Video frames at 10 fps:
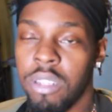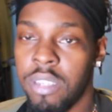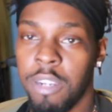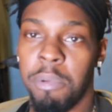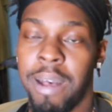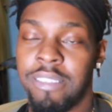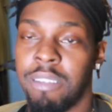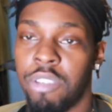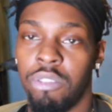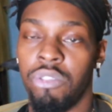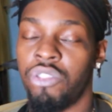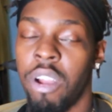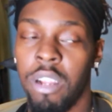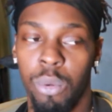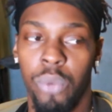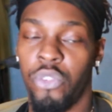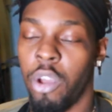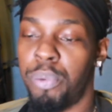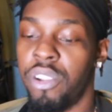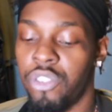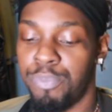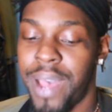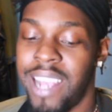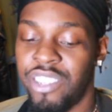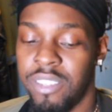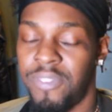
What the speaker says: to them about something you struggling with your personal passions.